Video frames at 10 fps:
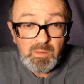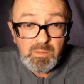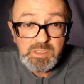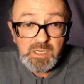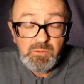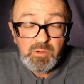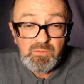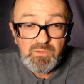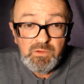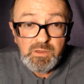on January the
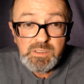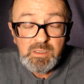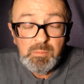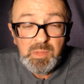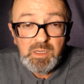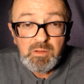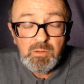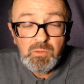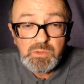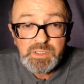1st, the Mint
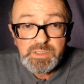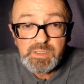launches